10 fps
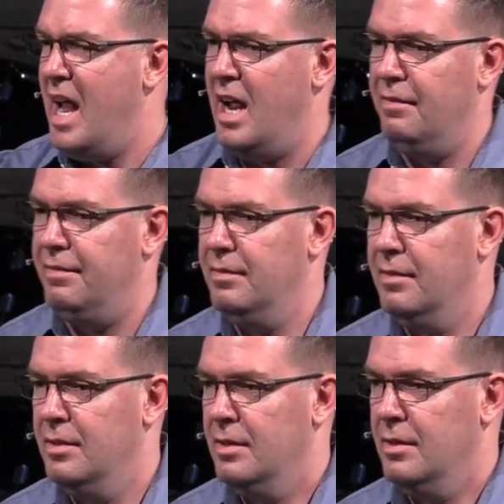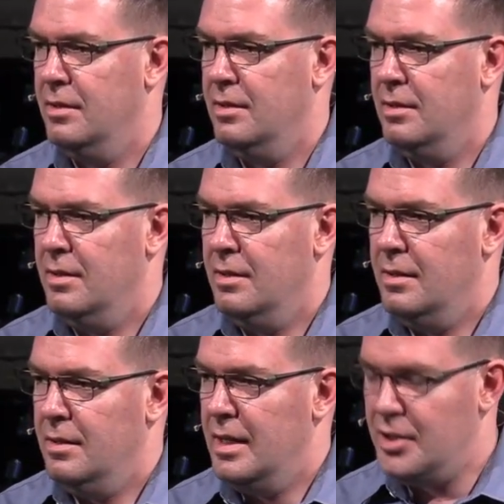have?
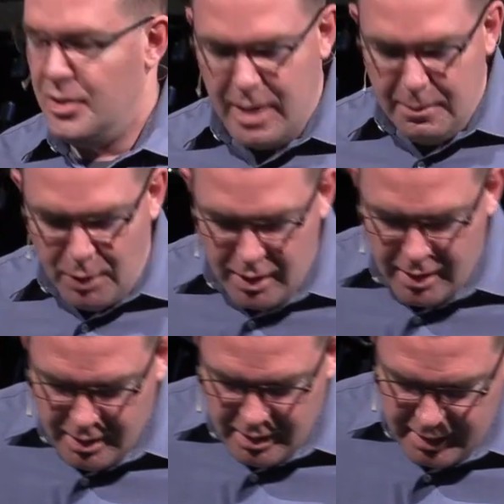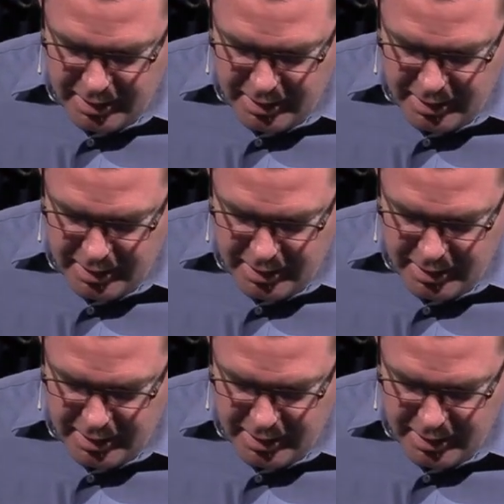And she's like, Bart,